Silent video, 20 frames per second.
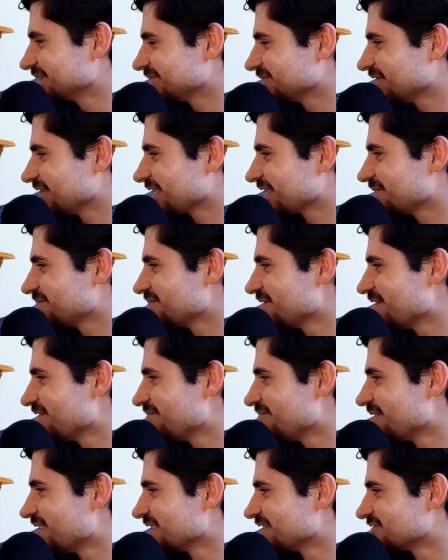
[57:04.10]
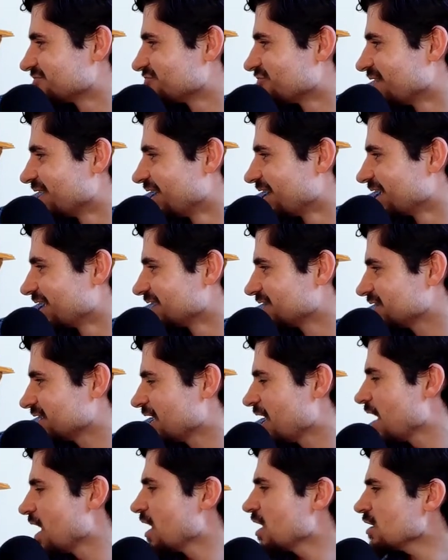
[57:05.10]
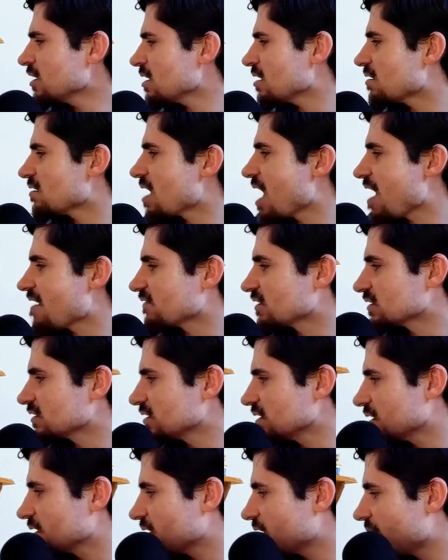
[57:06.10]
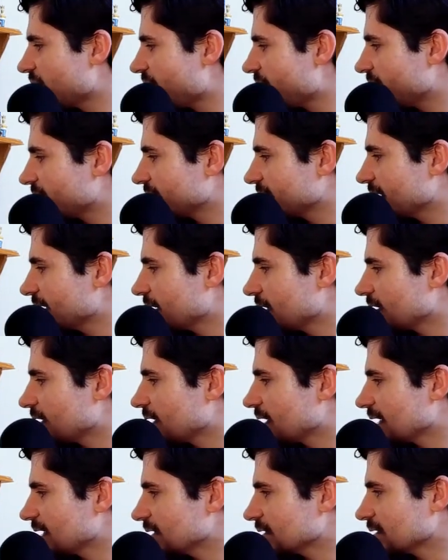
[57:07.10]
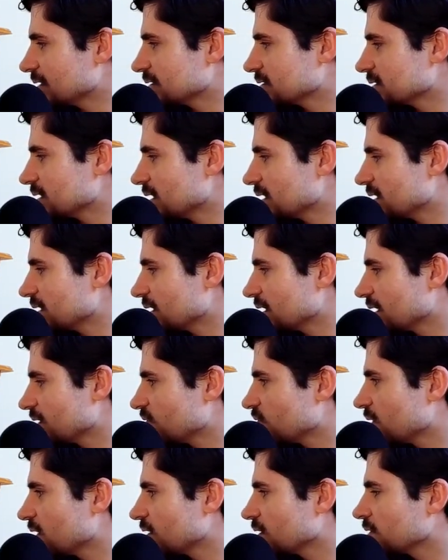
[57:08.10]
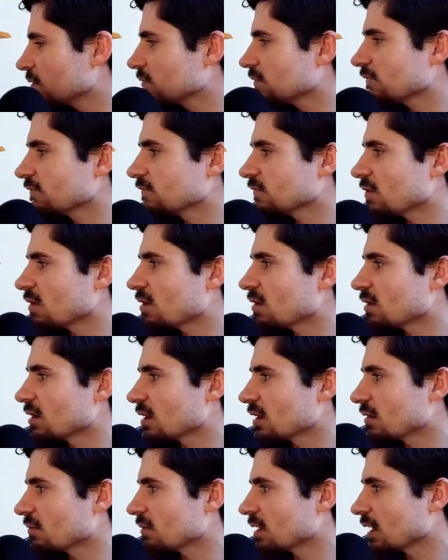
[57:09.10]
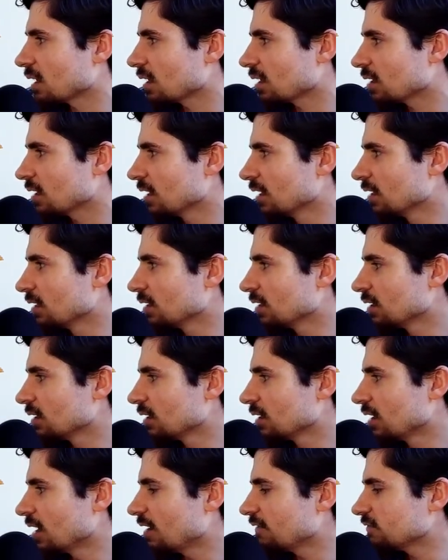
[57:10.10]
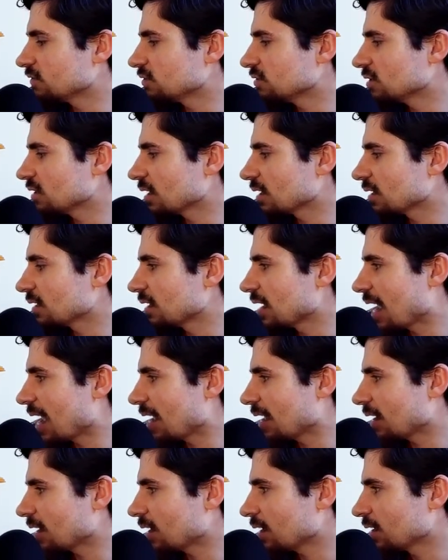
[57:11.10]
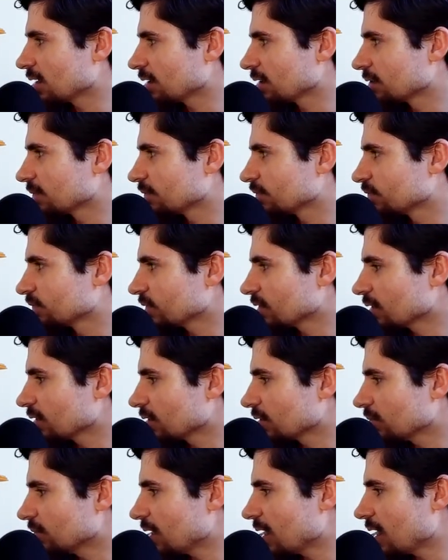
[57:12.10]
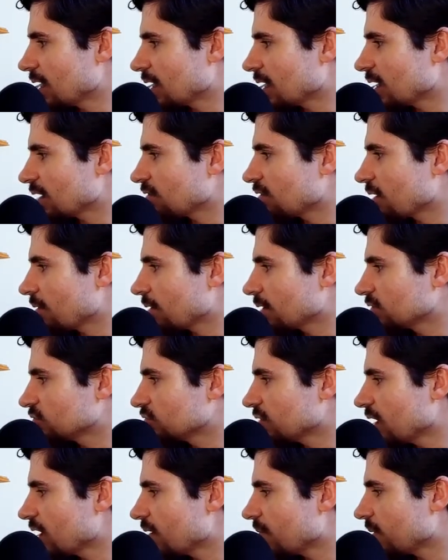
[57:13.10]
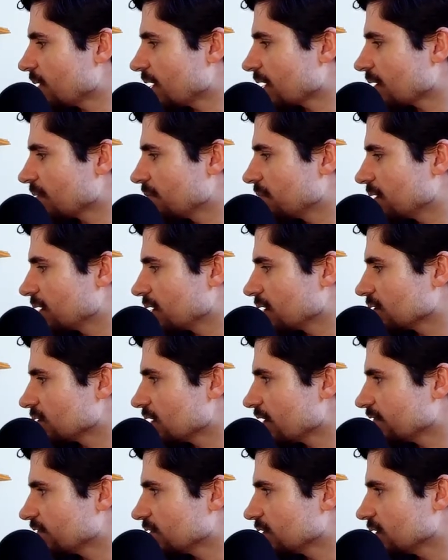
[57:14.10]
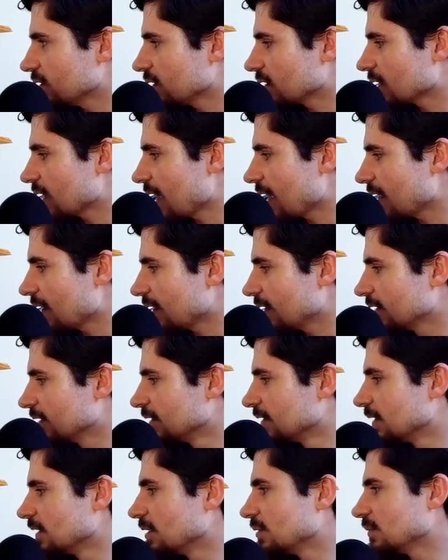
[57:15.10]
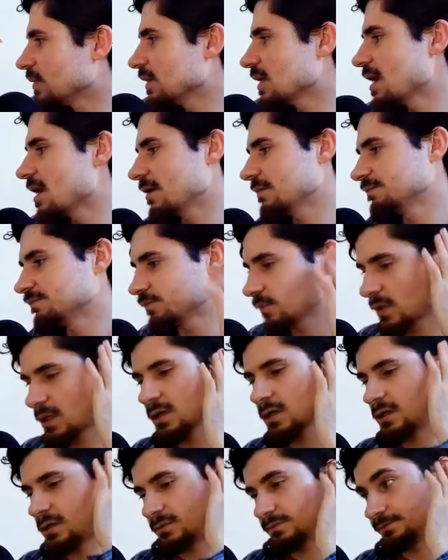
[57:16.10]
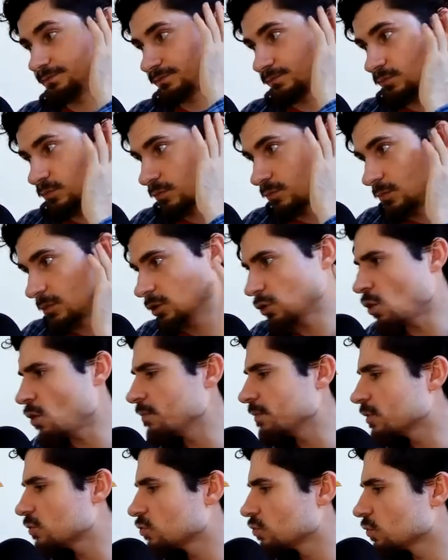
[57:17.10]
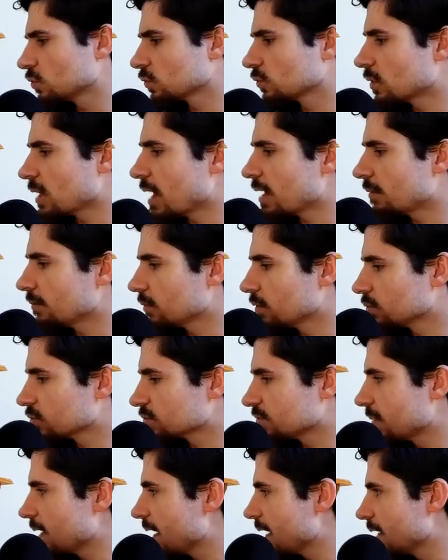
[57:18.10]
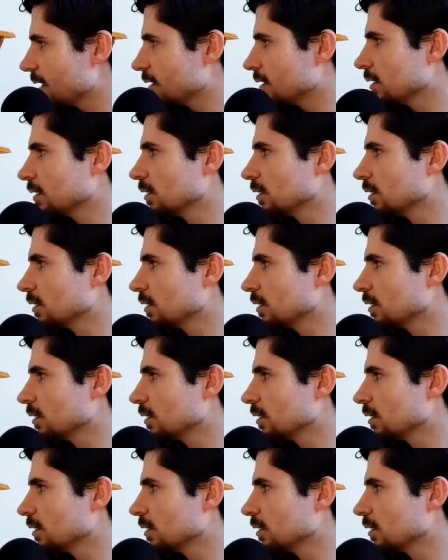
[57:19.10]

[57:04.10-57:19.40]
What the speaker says: fucking everybody's running and shit. You never seen an alligator like this? Goddamn, welcome to Florida, man. Have you seen a gator? Man, I grab a 12-pack of beer. You never seen a gator? But yeah, but don't be cruel to animals, man.